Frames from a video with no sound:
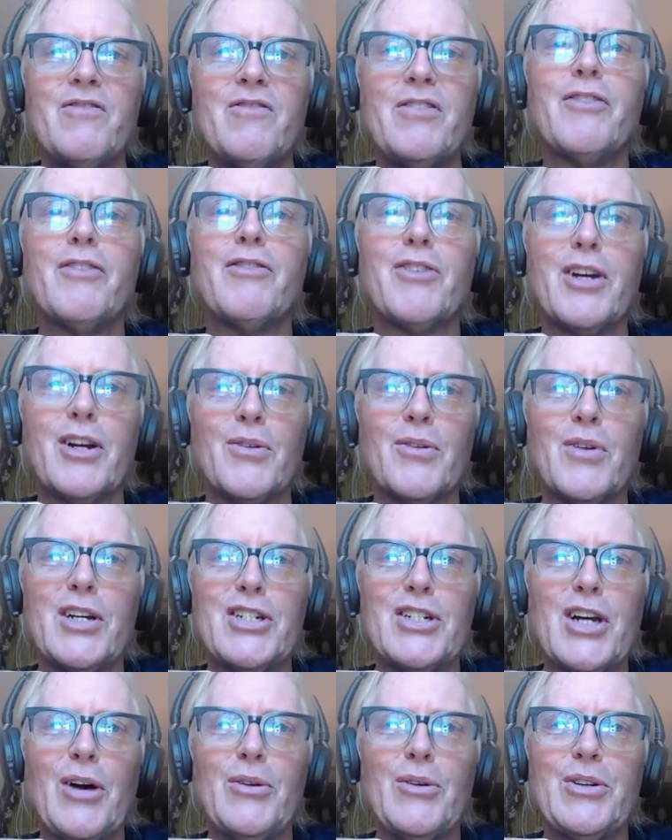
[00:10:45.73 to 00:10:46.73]
feel free to
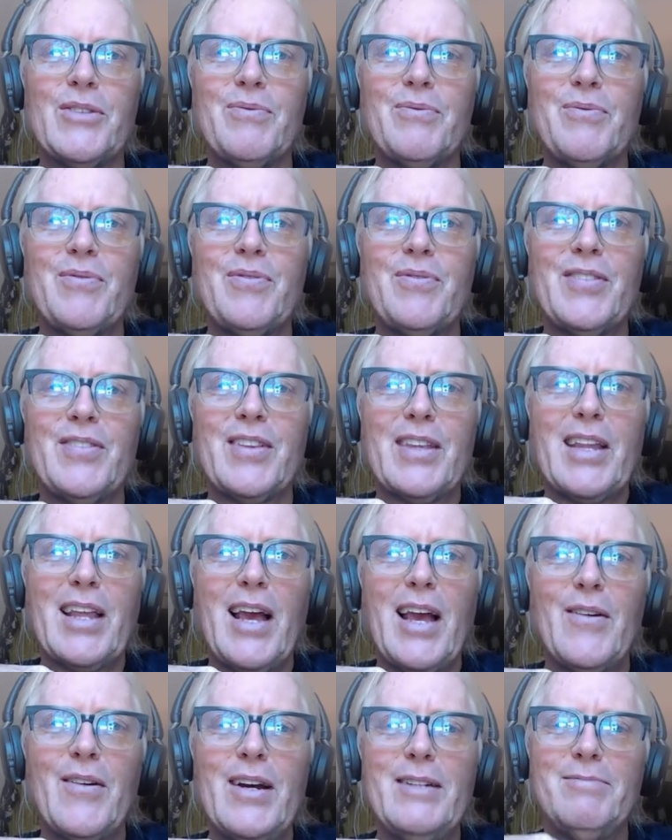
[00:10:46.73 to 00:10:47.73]
reach out.
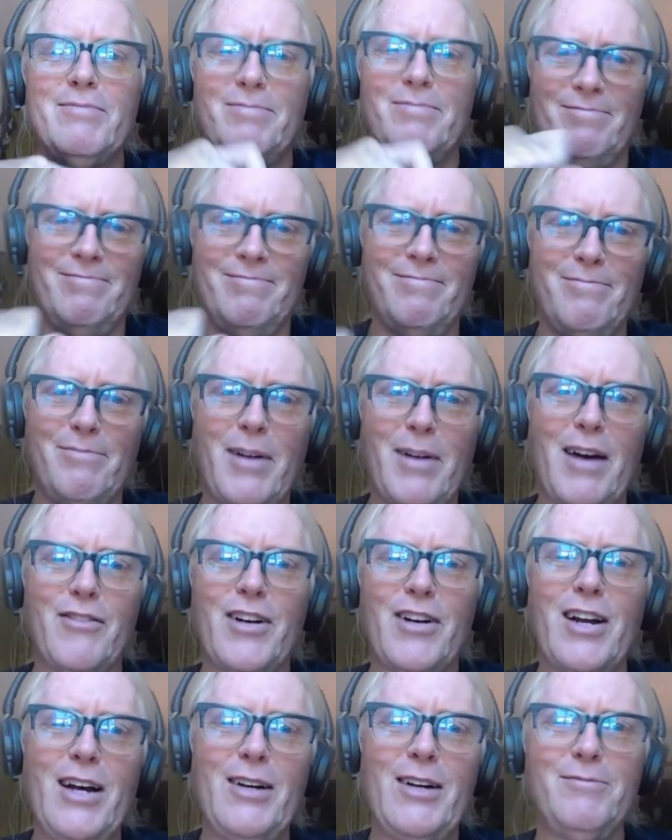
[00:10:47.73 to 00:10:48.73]
All right, bye
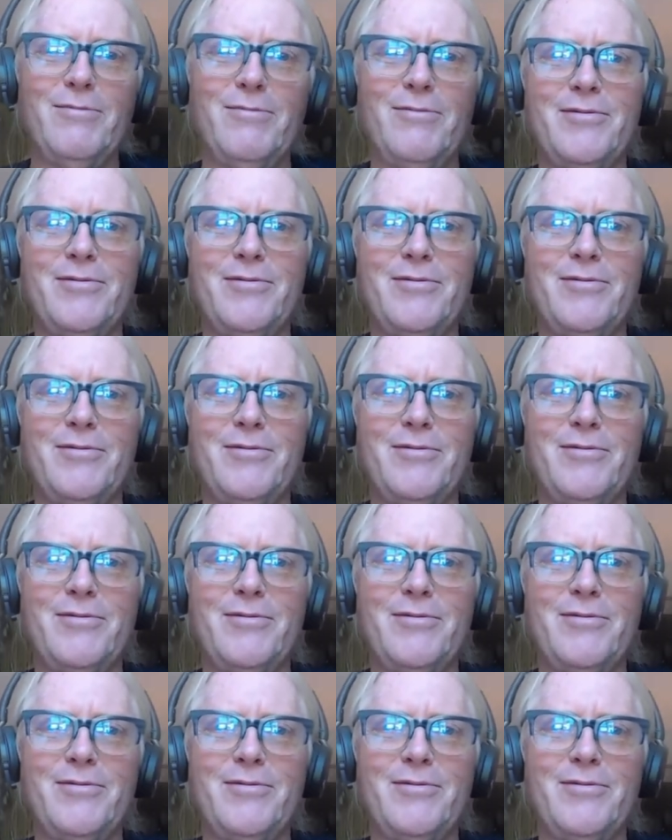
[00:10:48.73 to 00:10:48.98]
for now.